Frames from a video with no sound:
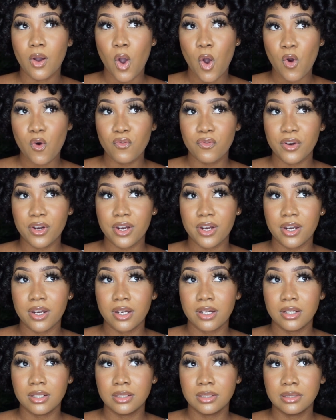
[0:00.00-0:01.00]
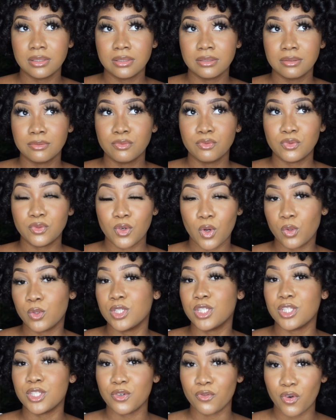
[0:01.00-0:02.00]
over
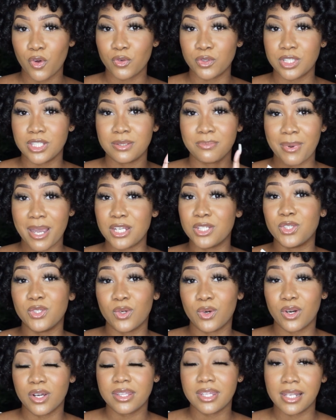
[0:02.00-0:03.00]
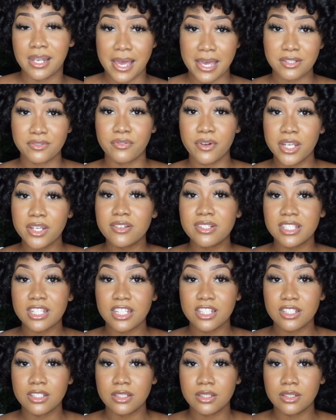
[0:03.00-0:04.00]
Roses and Roses by Dior, the last fragrance I
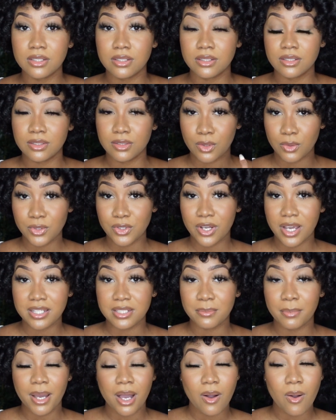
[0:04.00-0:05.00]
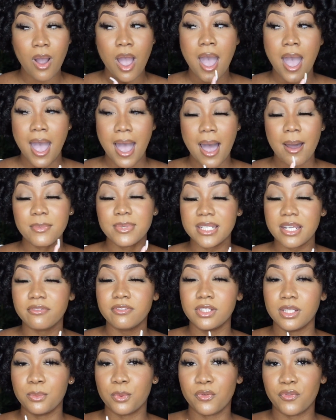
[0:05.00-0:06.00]
just told you guys about. I would
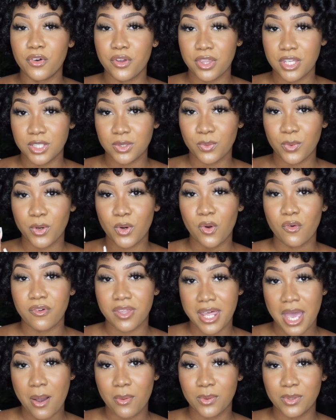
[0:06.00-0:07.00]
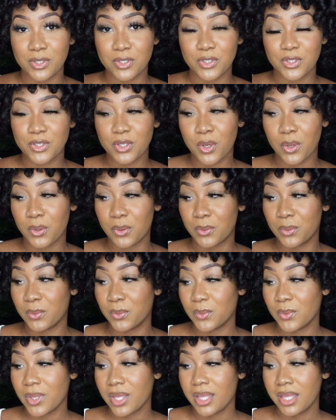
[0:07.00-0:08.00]
definitely prefer this one over that one. So
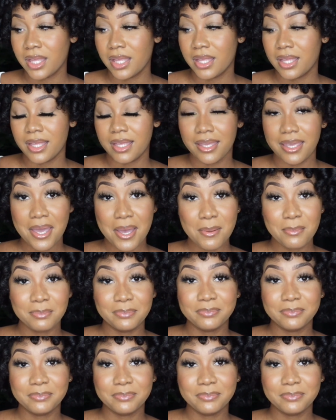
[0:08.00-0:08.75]
yeah.